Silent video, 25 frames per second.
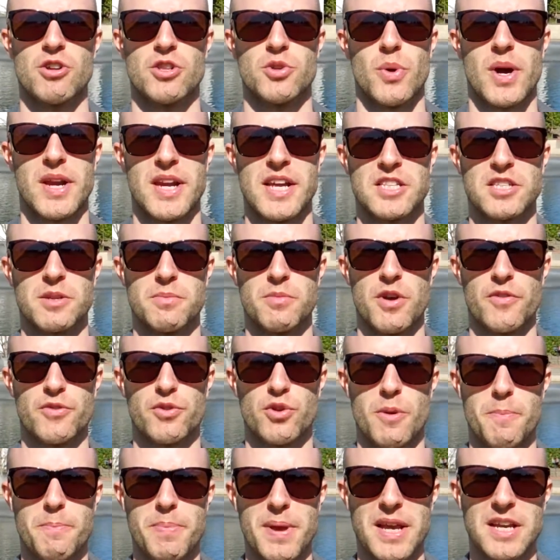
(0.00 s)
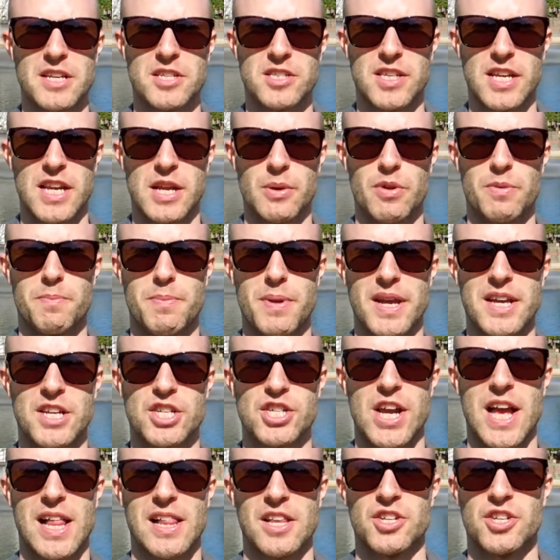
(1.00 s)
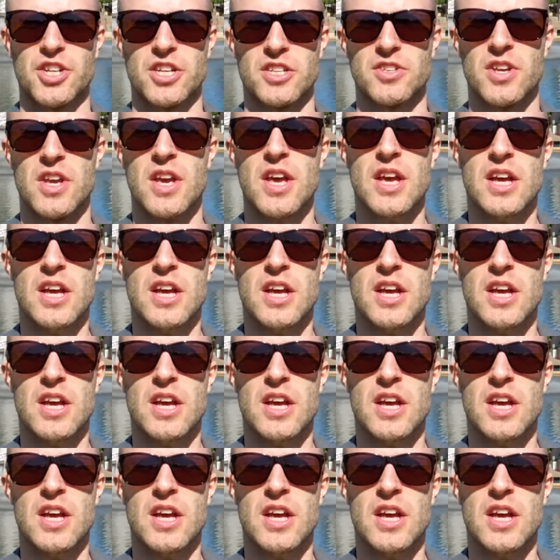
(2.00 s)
Do I need to move to a bigger city with bigger challenges?